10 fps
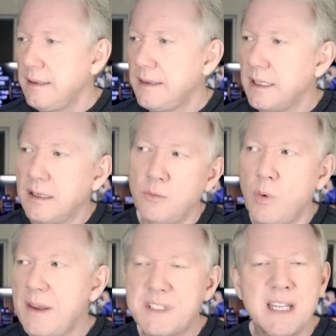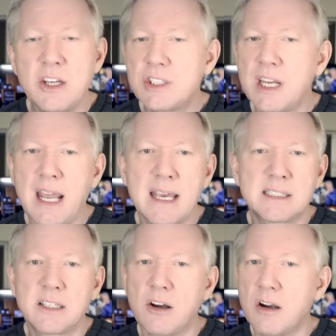The Wavestation
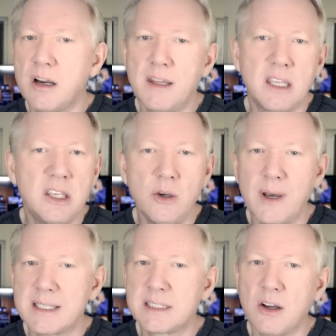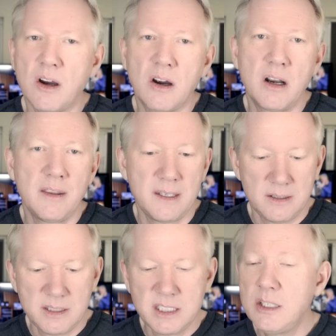SR, the QSR,
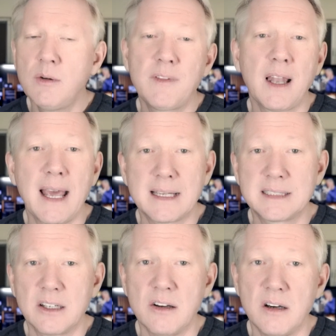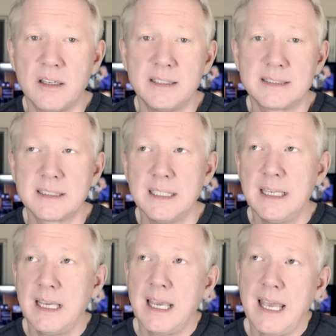2 of the Lexicons,
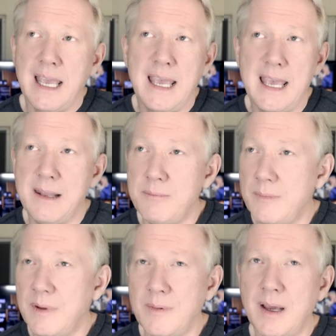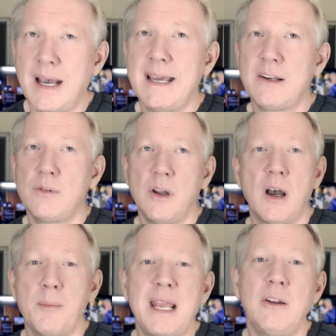and I don't know,
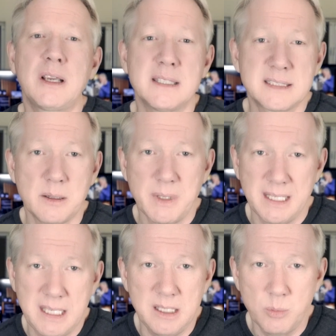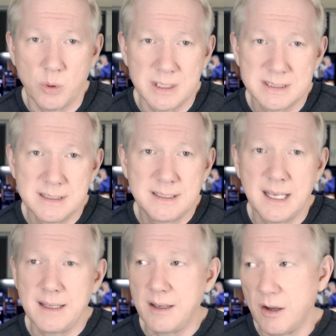I may look at some of the keyboards
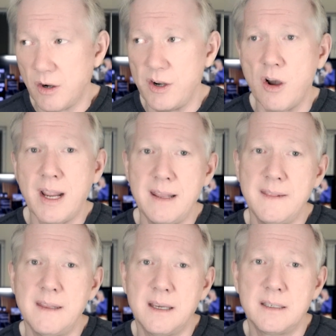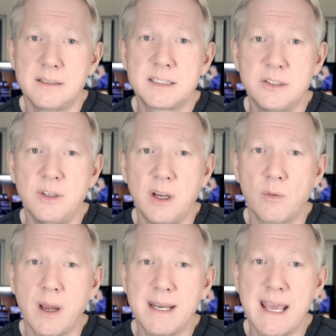that are not in the studio
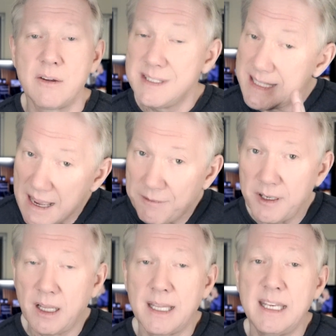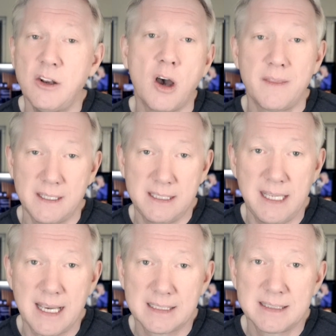right now. Definitely not the
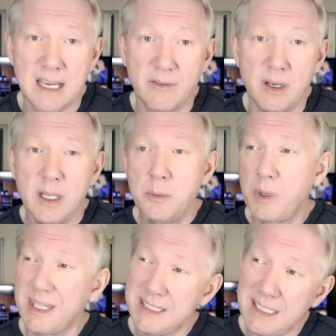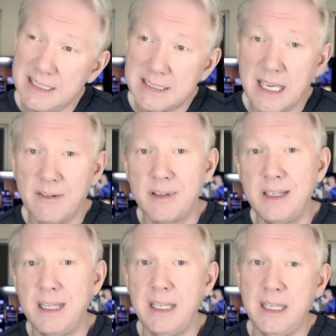DX7, but the
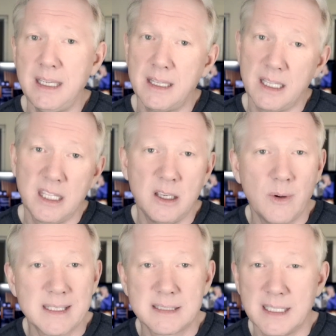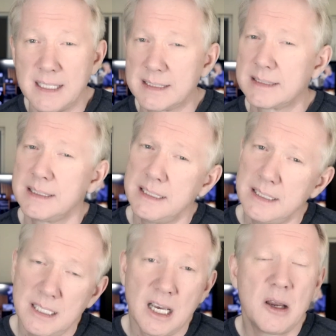D70 and the QS6,
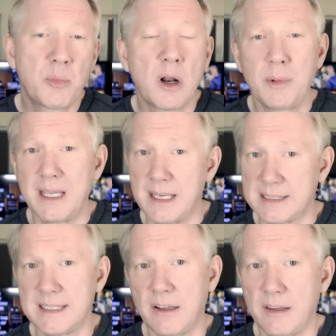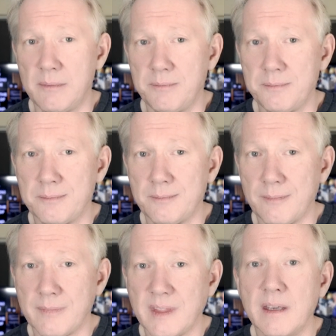I'm probably going to sell them.
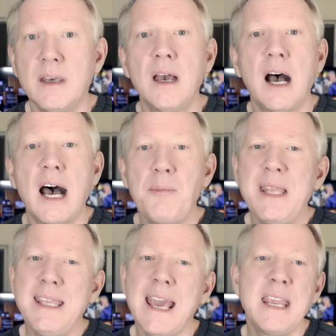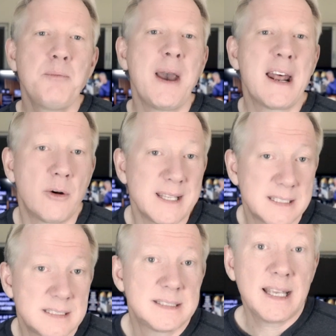I've been getting better at
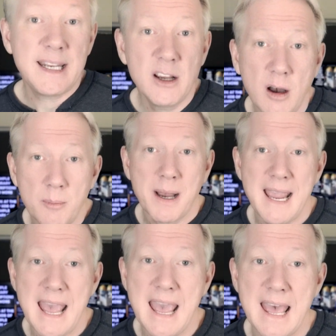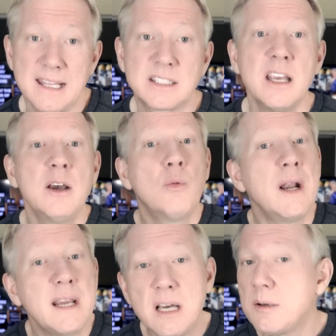sitting on my hands when
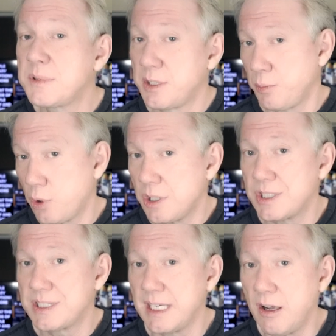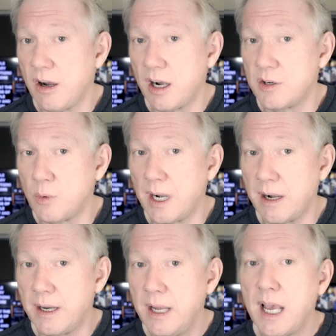it comes to purchasing
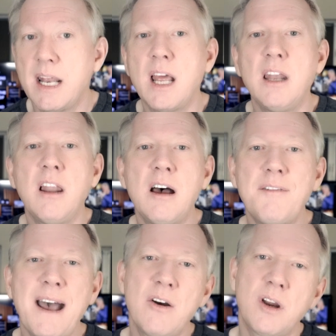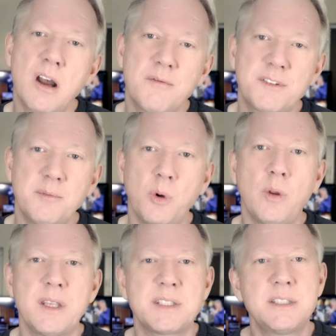hardware, and I love how comfortable
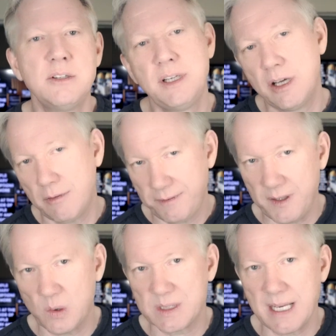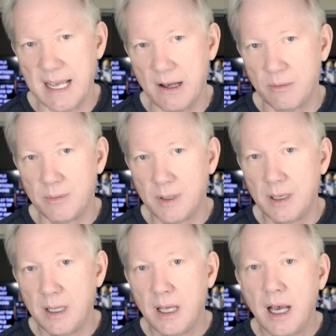the studio feels now.
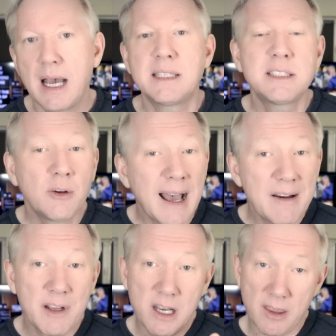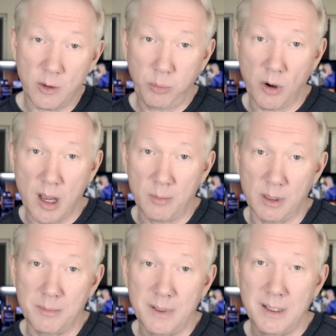I still have another problem,